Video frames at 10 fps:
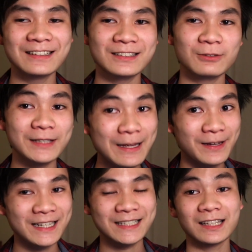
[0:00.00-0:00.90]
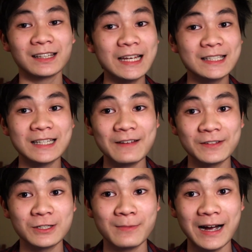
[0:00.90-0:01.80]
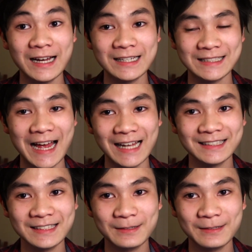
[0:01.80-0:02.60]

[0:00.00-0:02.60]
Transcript: So with that being said, let's dive into my stats.